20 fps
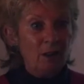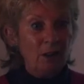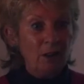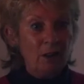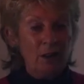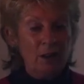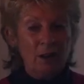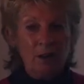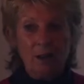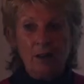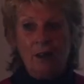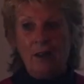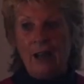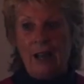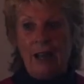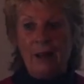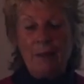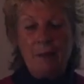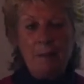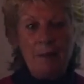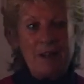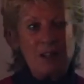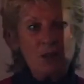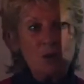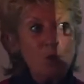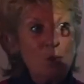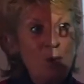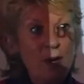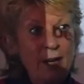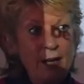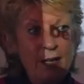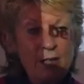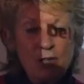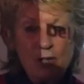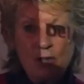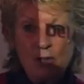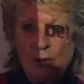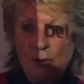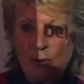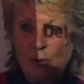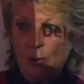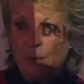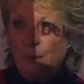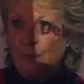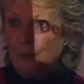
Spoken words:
And the best way to